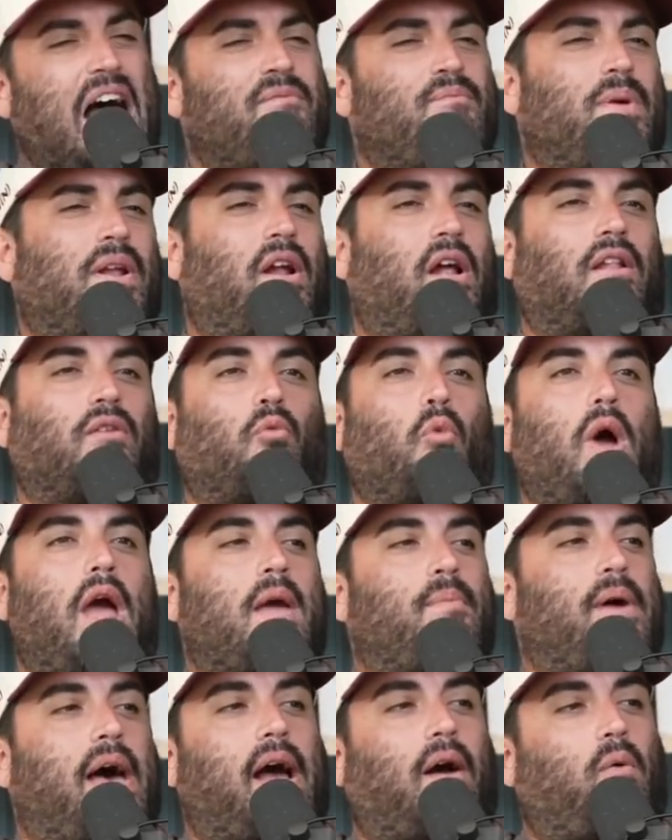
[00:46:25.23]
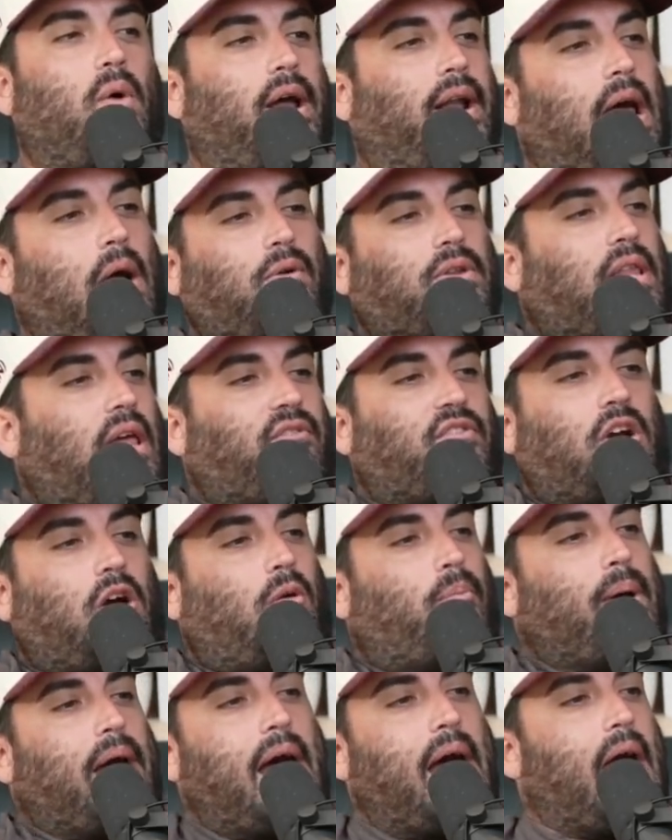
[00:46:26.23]
I've been on way back when. I would love to
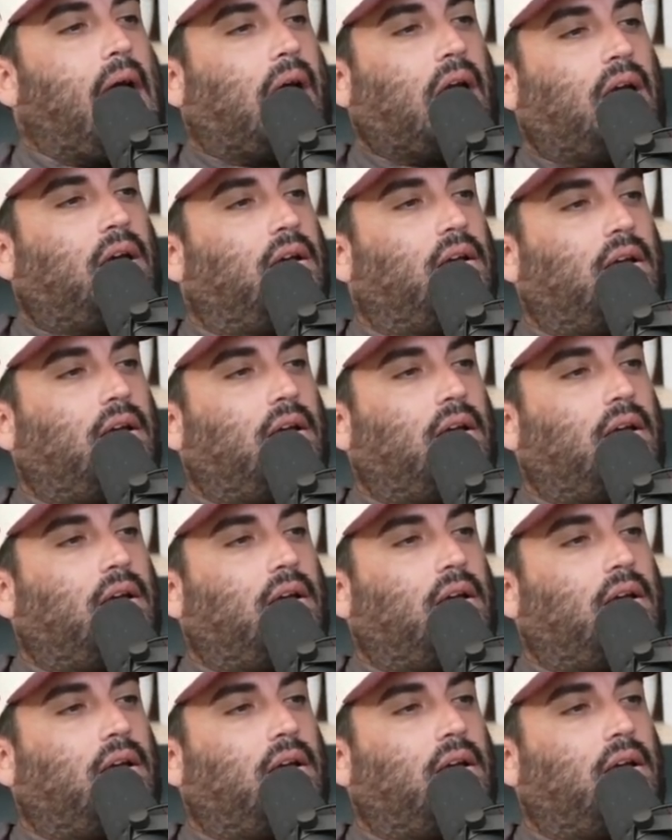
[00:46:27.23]
go back.